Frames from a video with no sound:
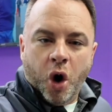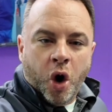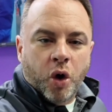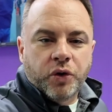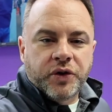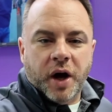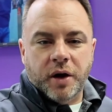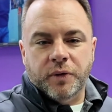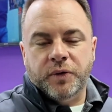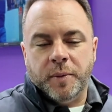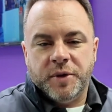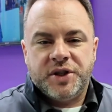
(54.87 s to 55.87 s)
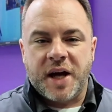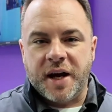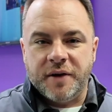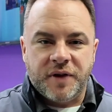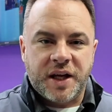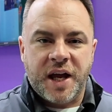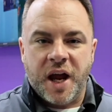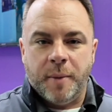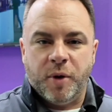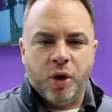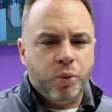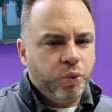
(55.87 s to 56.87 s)
all done from the side of the
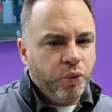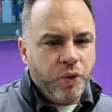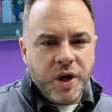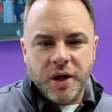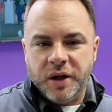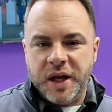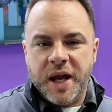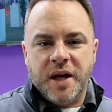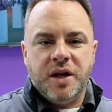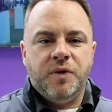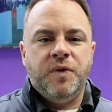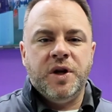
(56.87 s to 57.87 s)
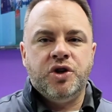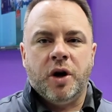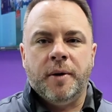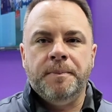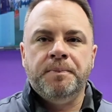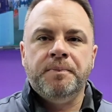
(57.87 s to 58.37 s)
camera. Really handy feature.